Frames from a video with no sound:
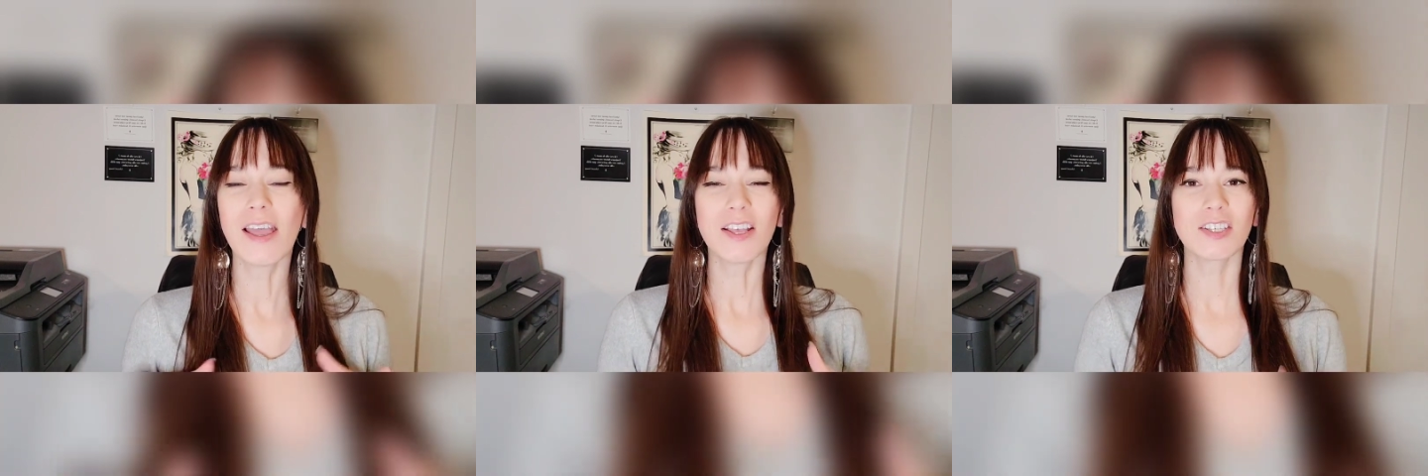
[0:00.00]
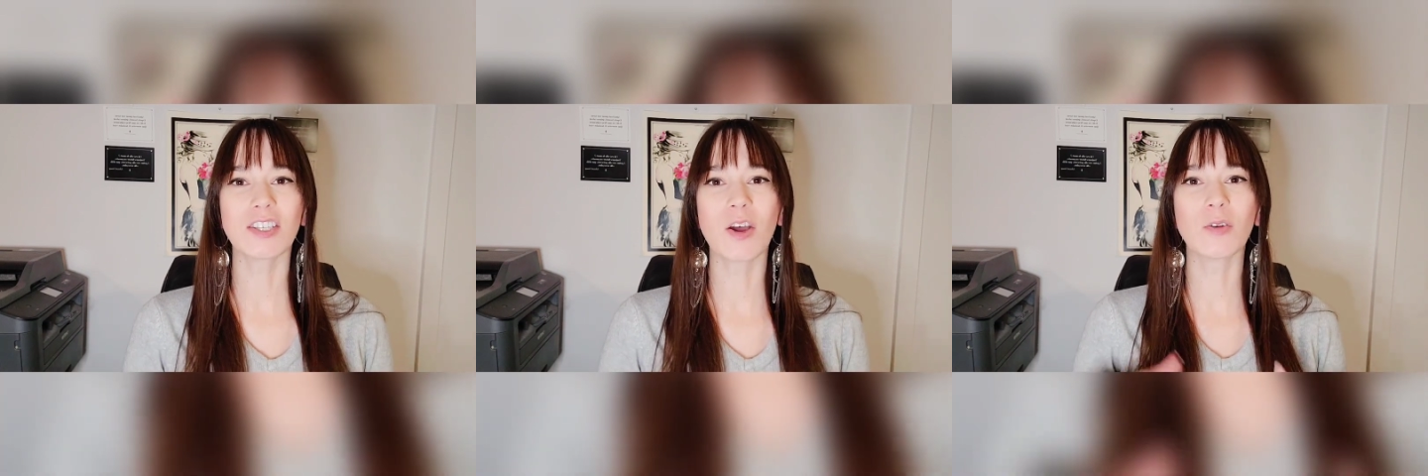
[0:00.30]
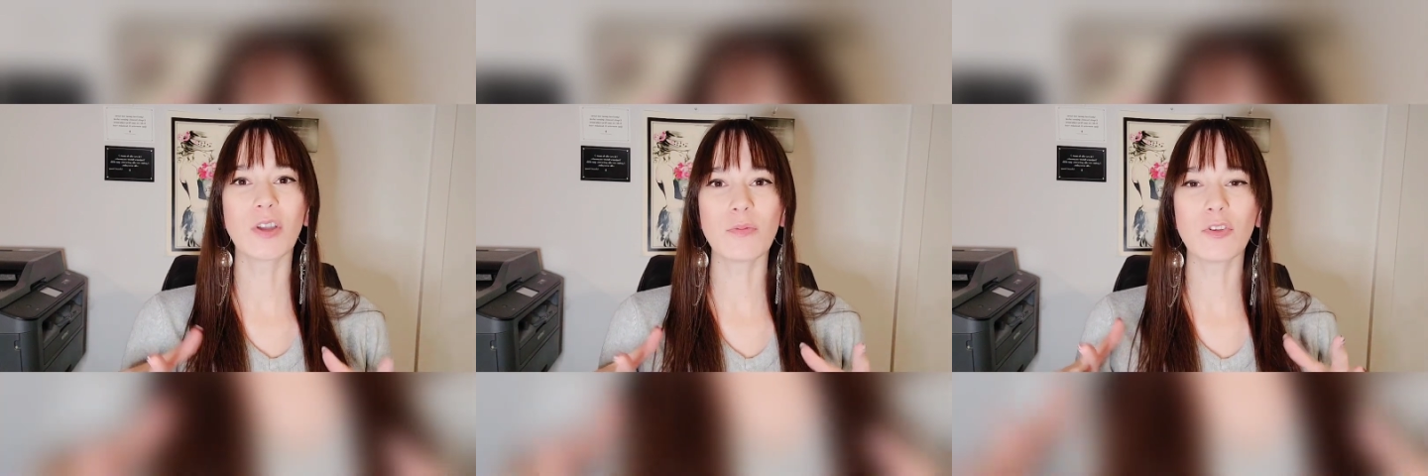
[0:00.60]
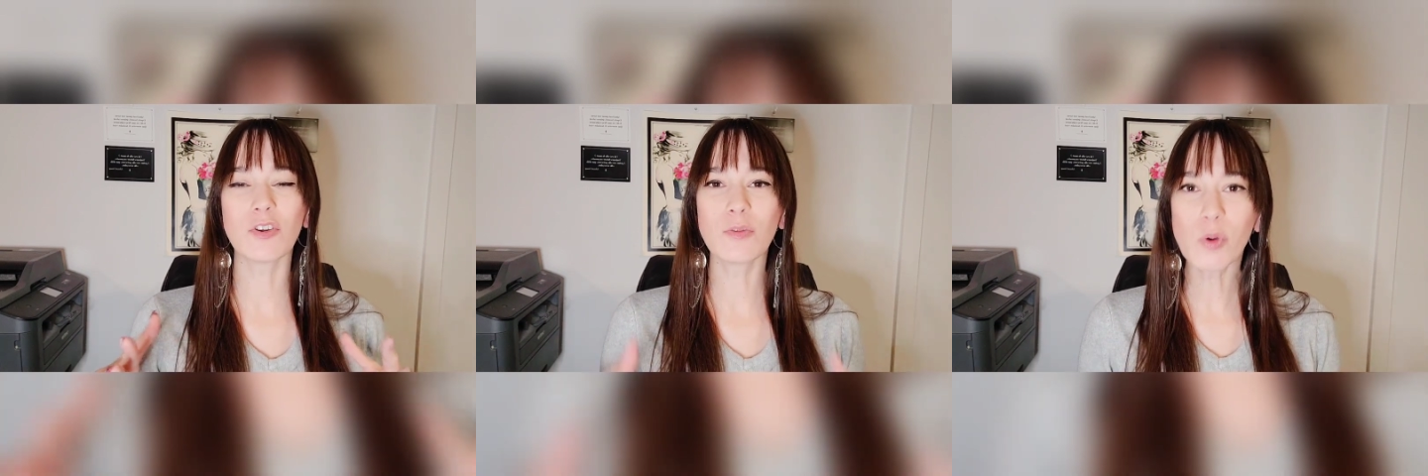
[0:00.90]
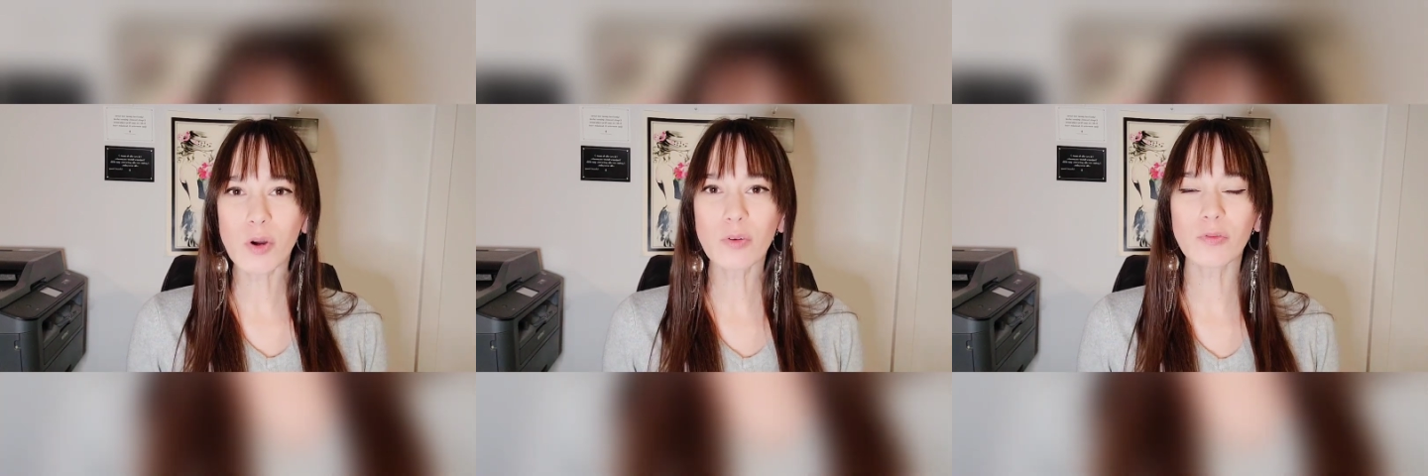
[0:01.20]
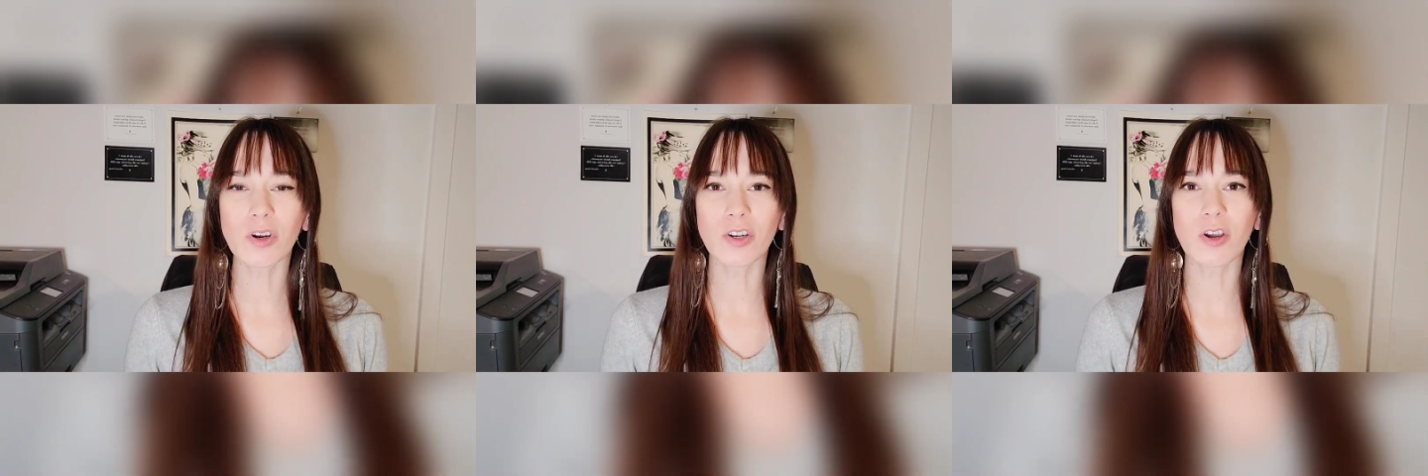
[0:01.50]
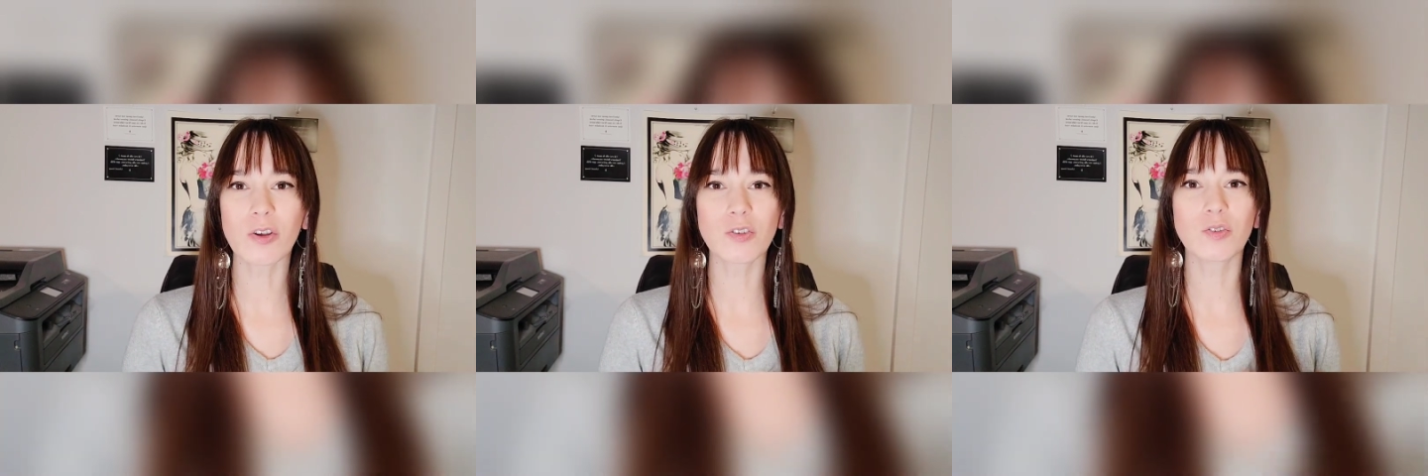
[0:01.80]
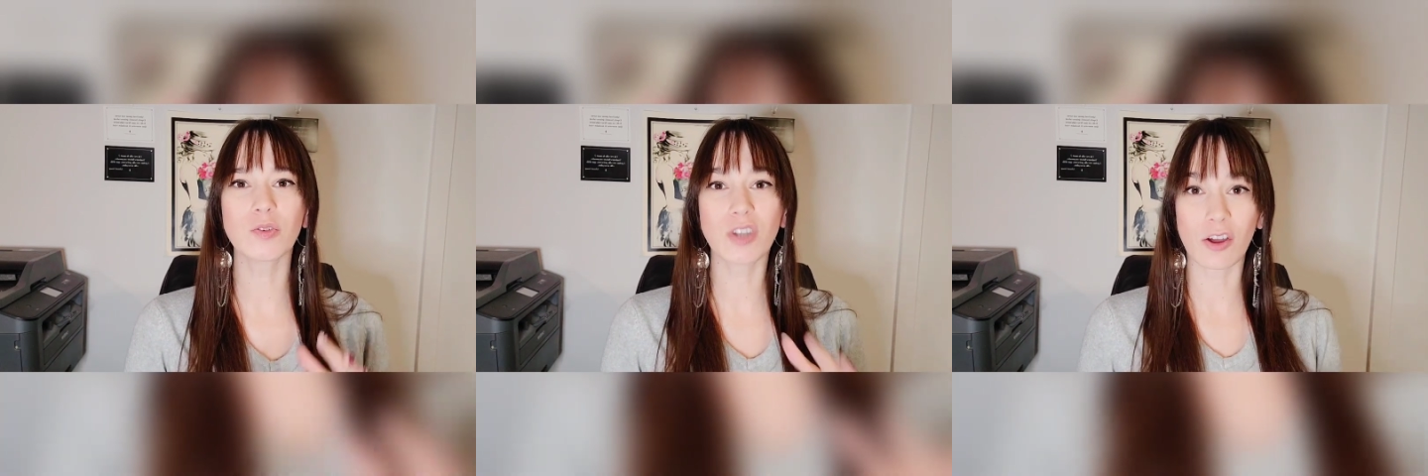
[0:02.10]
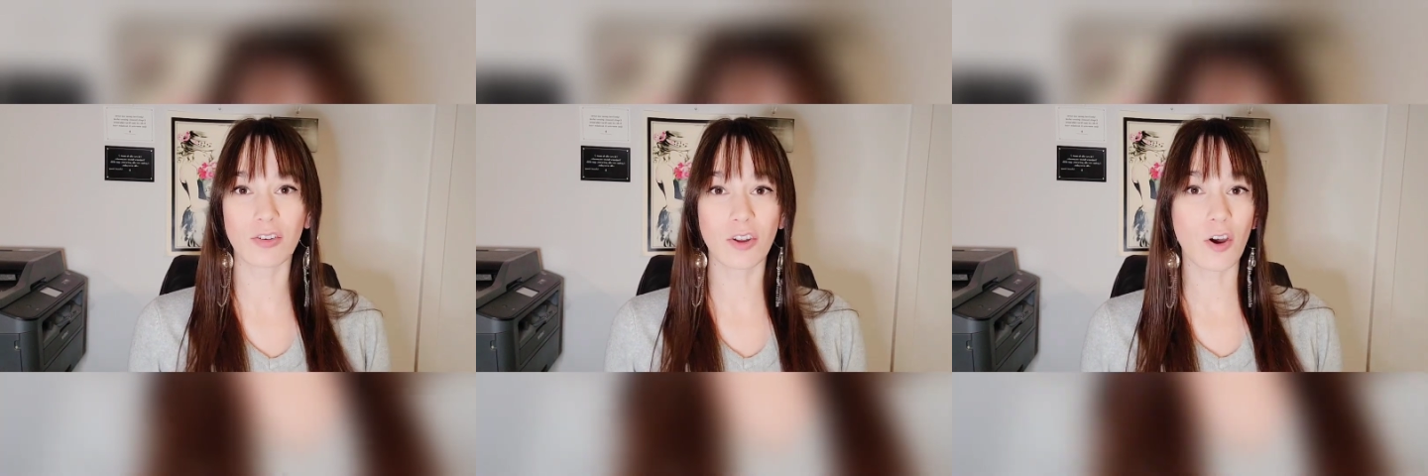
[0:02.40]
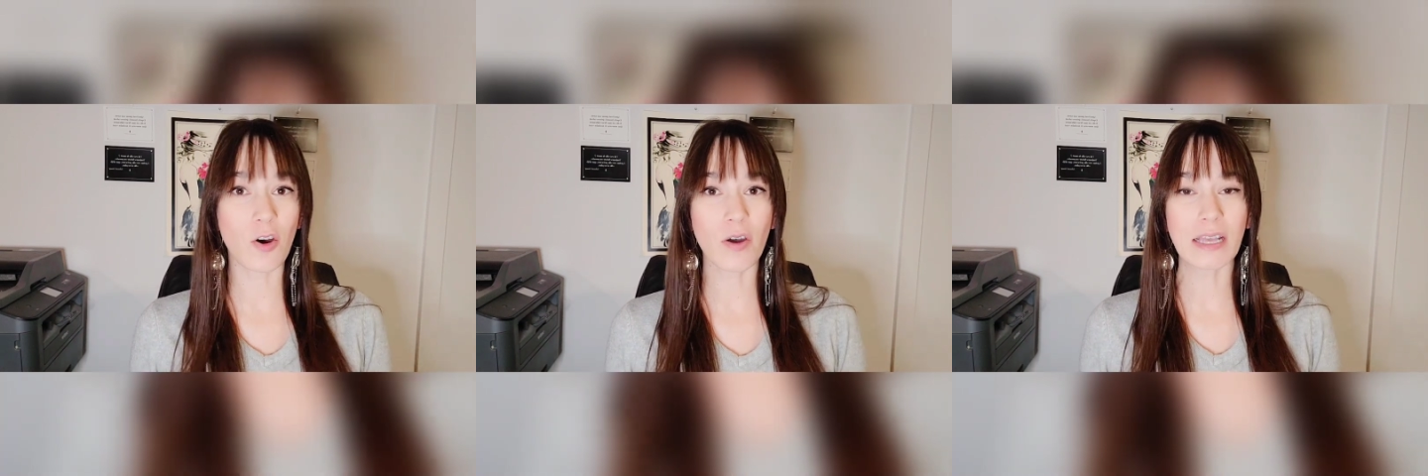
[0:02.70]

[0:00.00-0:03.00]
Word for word: So the new moon, for those who don't know,